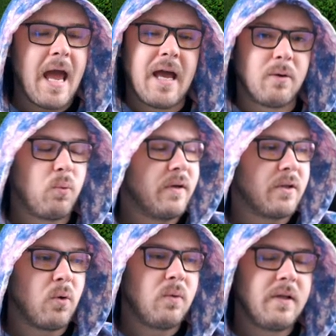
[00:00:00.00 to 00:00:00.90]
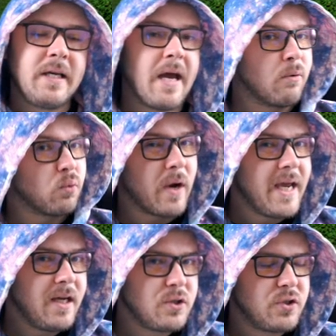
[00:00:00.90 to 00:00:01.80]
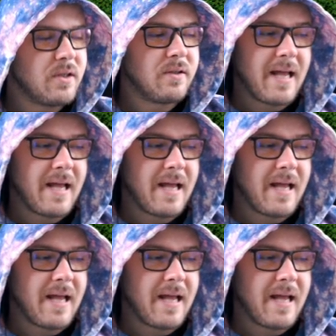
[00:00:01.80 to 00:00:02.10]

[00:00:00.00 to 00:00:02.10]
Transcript: and with only a ranged